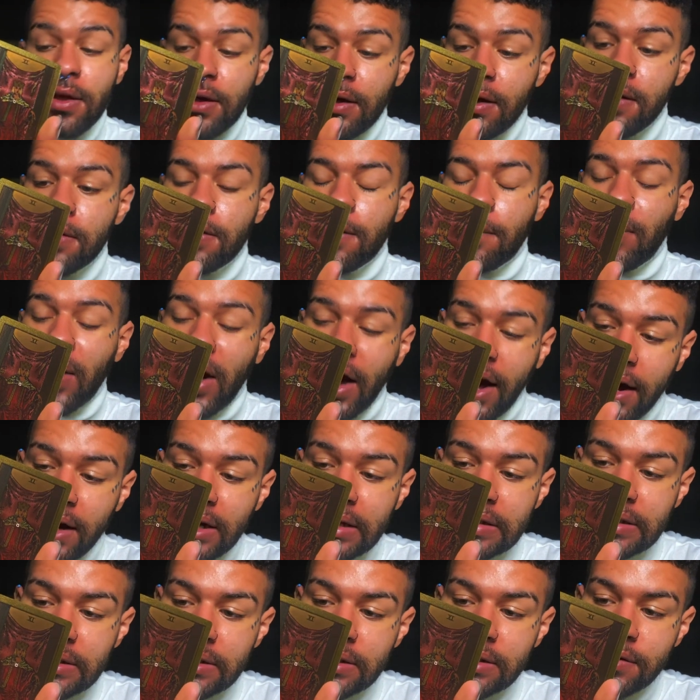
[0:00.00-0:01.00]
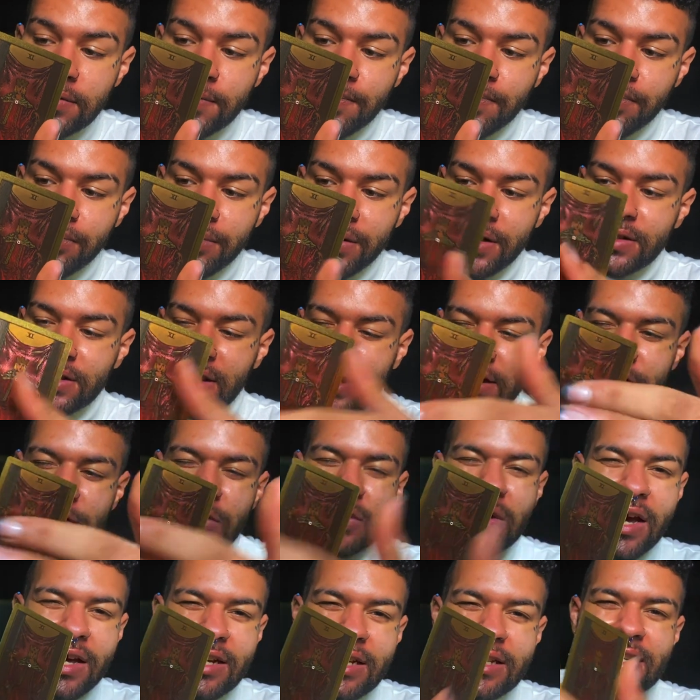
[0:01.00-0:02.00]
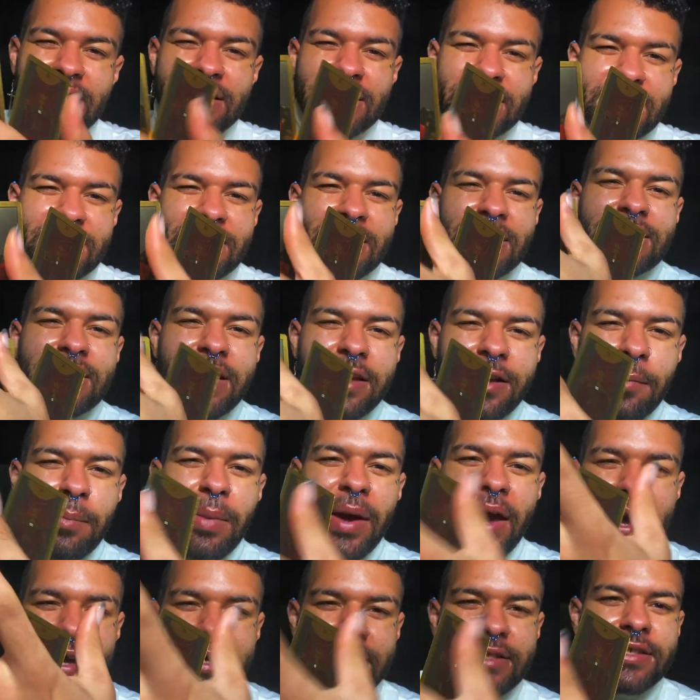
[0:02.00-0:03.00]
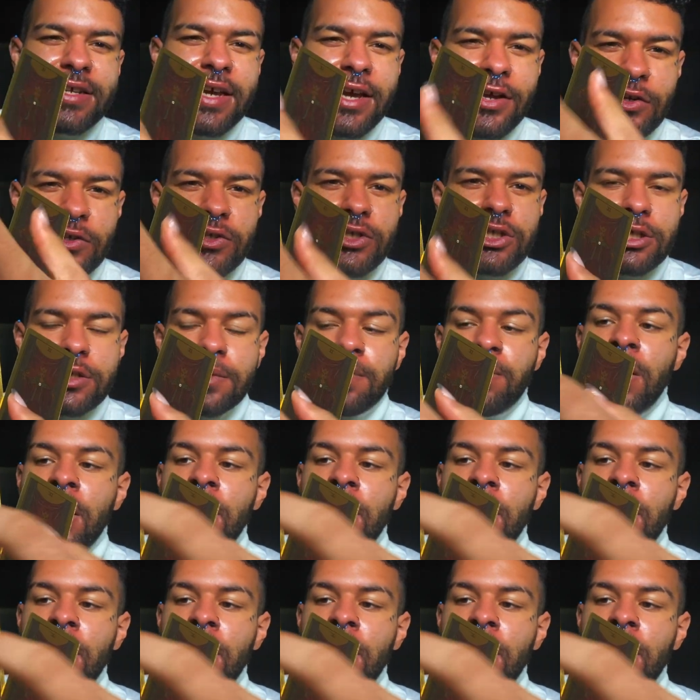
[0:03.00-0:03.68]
in the past, because I do kind of get this as like a past energy.